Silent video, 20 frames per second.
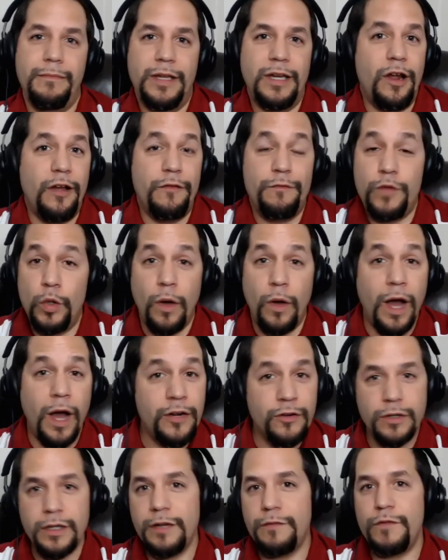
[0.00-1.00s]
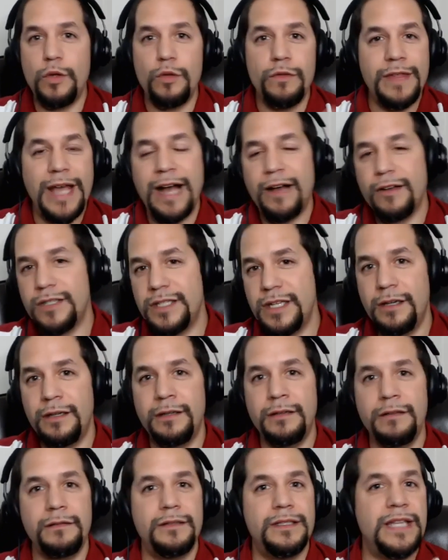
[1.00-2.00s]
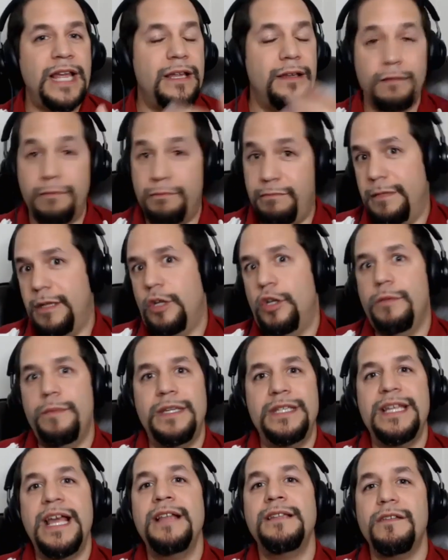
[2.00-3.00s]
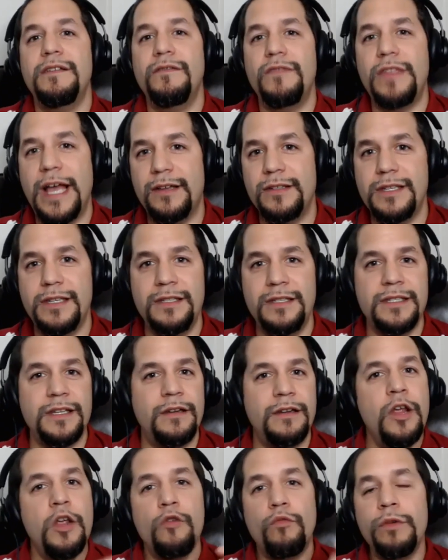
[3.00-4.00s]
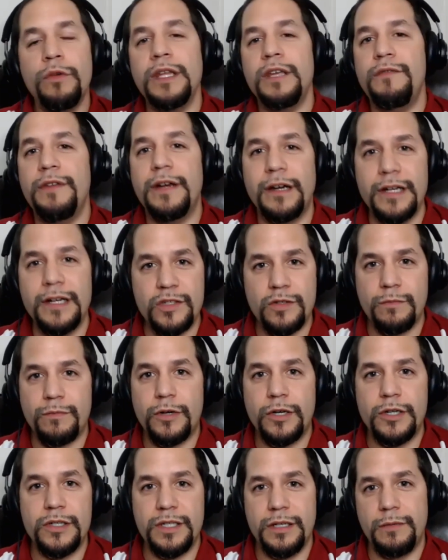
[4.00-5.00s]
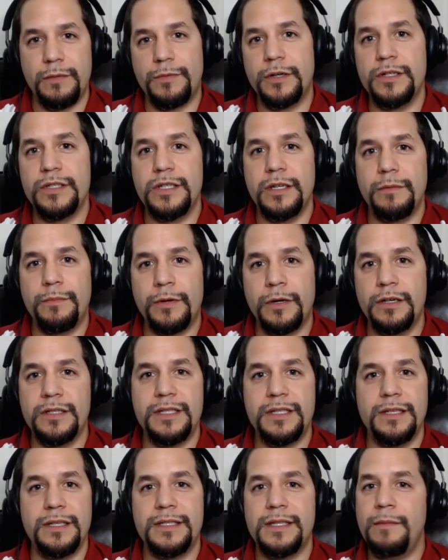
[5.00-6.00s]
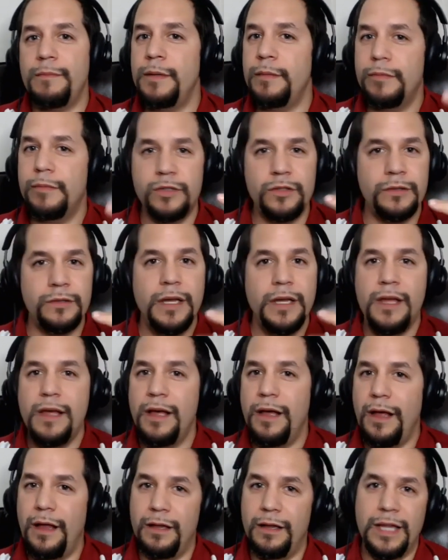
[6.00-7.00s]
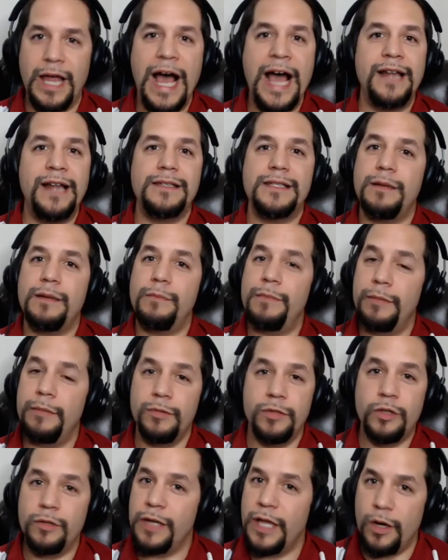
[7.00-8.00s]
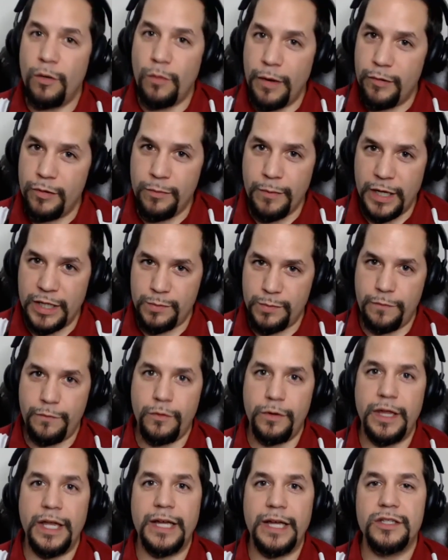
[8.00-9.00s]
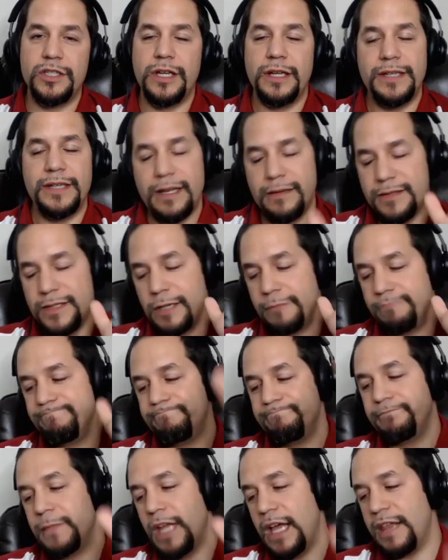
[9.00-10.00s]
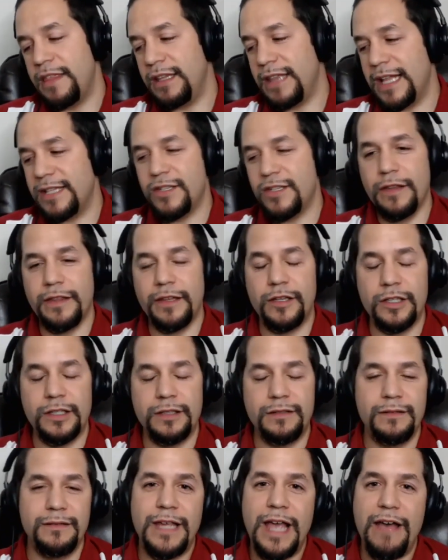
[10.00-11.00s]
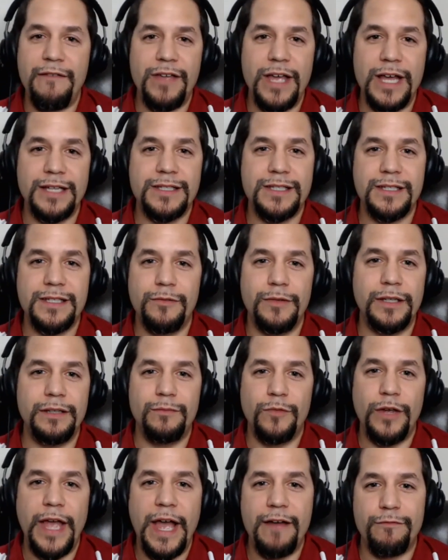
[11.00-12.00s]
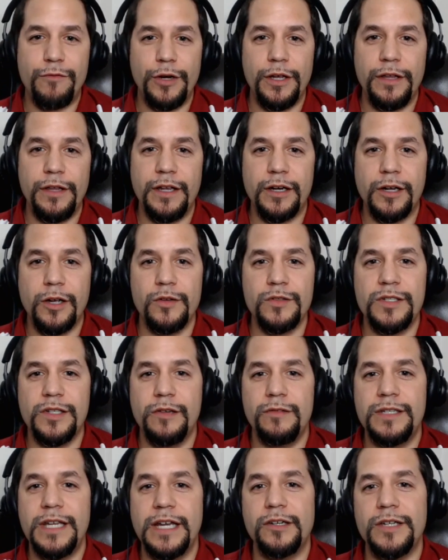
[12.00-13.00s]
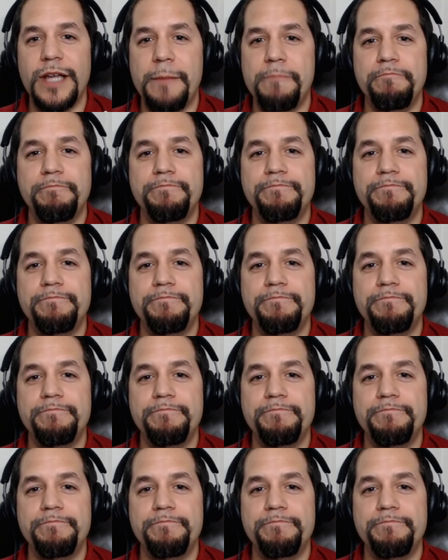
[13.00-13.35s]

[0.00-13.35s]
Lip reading: a few hundred, a few thousand, it could be tens of thousands. It really varies from person to person to person. Some people do a lot, and some people don't get away with much before they get shut down. So I think that's all the good caveats that we have for you there. Go slow, take your time.